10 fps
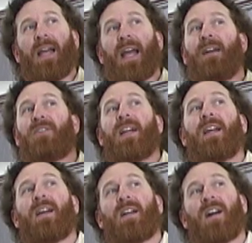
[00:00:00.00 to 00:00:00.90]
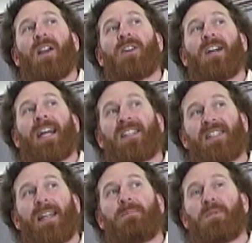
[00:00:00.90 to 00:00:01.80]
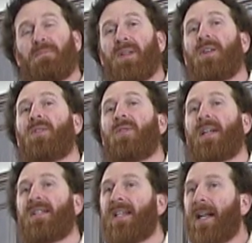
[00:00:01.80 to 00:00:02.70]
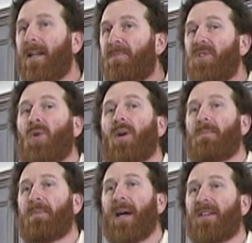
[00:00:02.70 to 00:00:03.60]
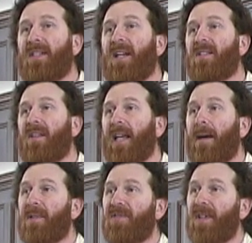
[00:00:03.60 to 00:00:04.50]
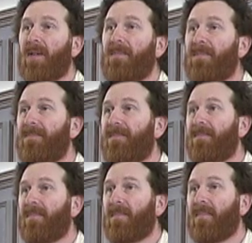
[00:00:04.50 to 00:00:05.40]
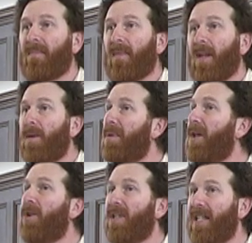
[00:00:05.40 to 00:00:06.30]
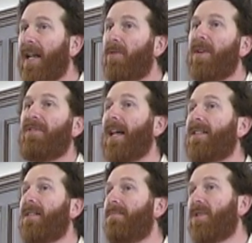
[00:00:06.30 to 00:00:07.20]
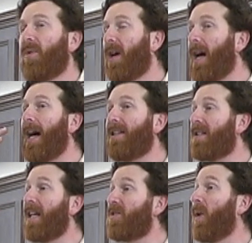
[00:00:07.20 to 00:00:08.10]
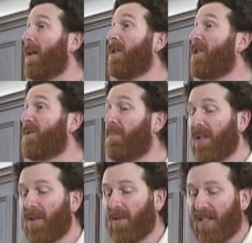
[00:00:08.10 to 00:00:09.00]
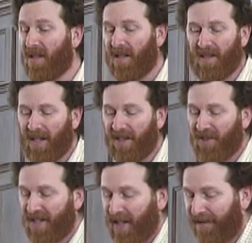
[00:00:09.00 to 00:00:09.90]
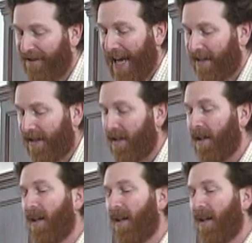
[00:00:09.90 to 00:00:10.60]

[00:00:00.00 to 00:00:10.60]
every color except blue is getting absorbed by the dust in the atmosphere. The blue is getting reflected to our eyes, and that's why it looks blue. It's an interesting fact that